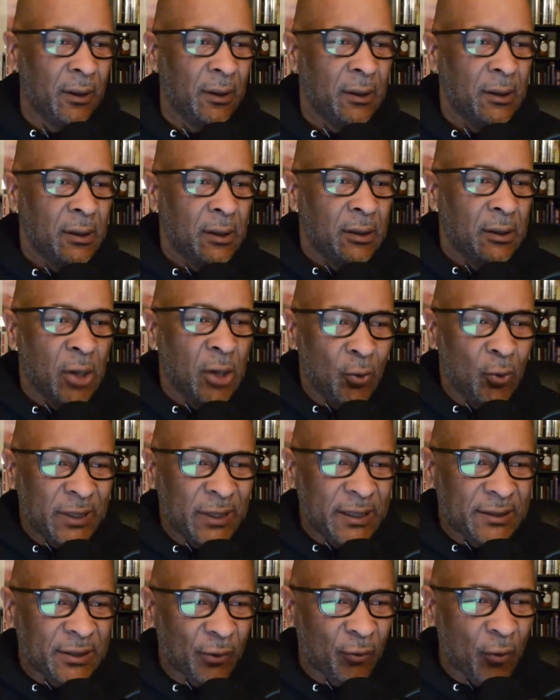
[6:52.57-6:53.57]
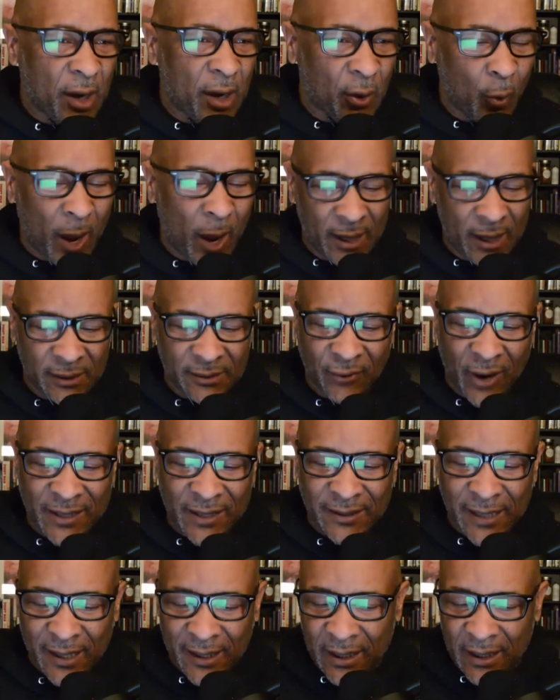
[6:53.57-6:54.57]
No need to run away. Write
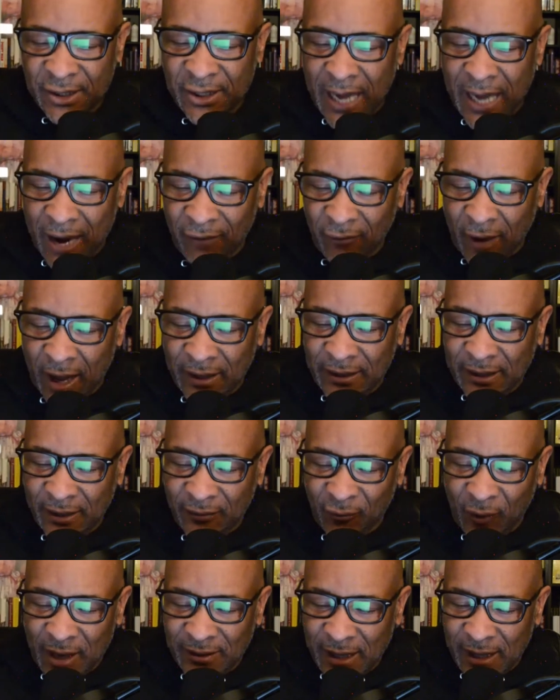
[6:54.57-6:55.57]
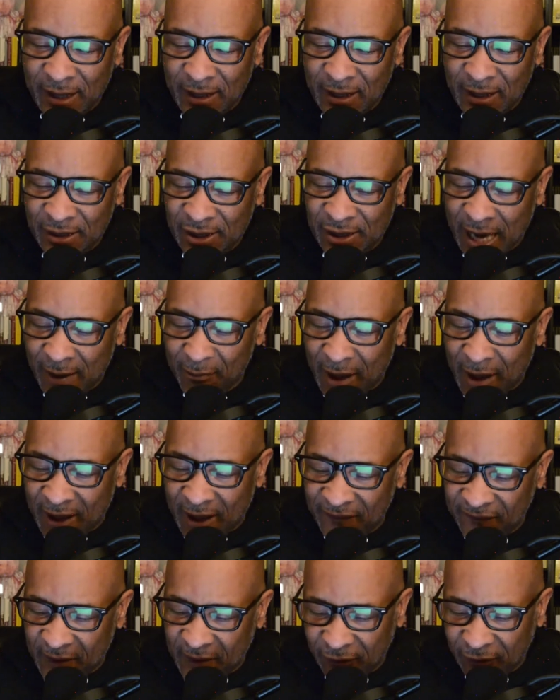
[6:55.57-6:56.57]
that in the chat. Write that in the chat by
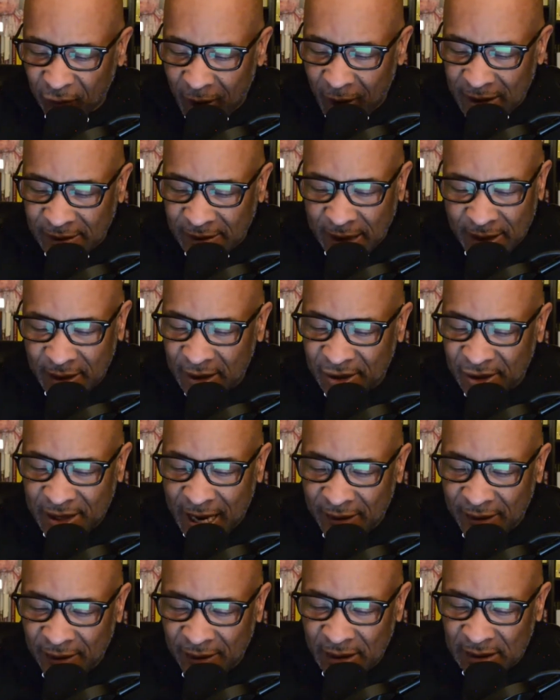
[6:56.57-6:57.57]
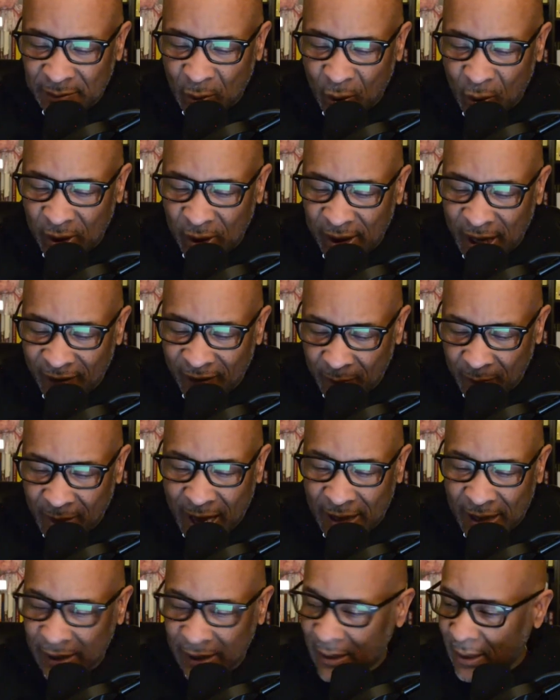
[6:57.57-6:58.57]
faith. Write that in the chat this morning,
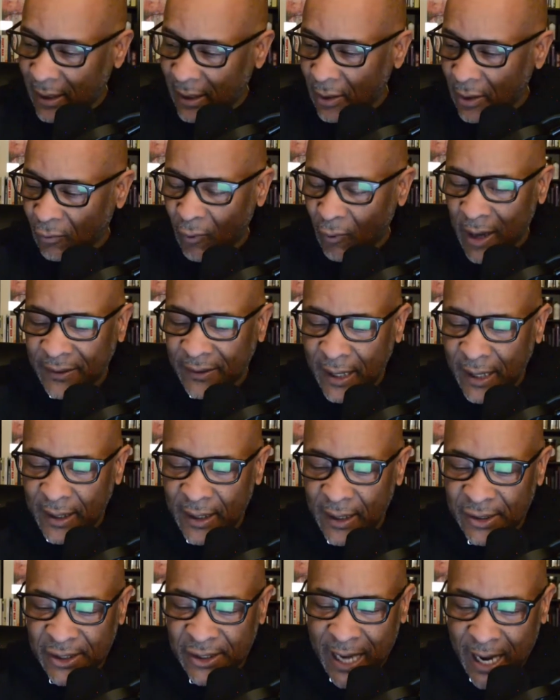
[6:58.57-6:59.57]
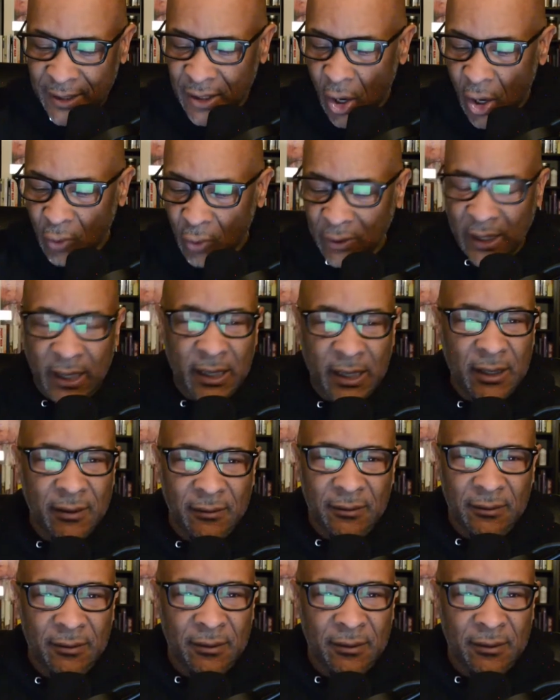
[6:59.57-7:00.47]
everybody. Write that in the chat. No need. No